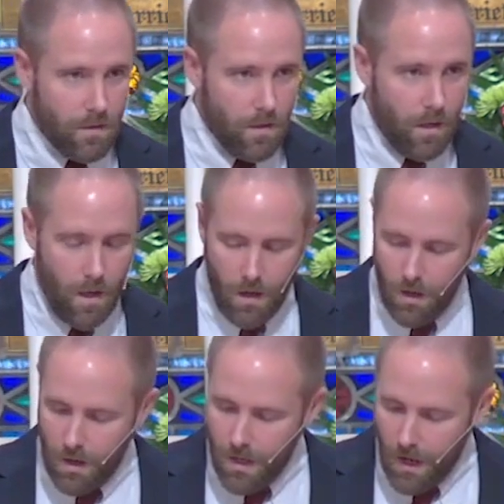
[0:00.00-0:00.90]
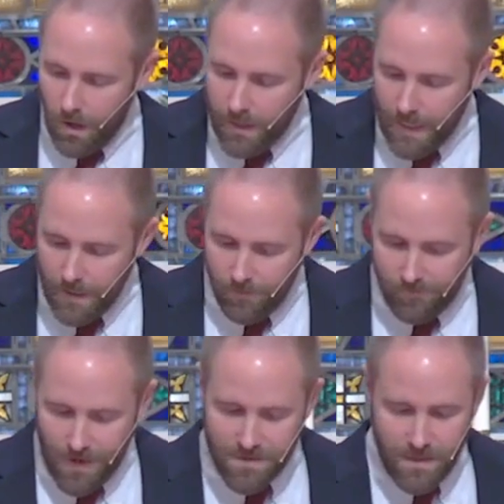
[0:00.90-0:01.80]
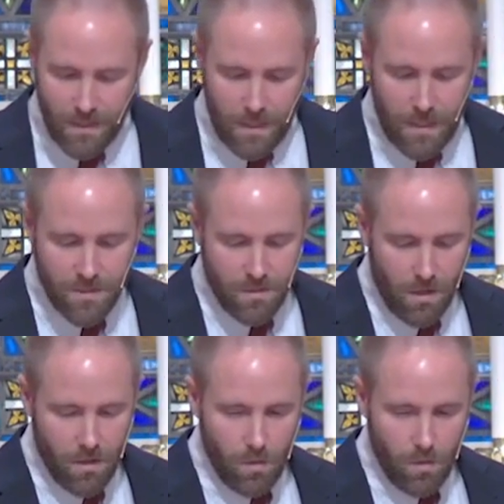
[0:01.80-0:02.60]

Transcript: uh, uh on it, facing each other,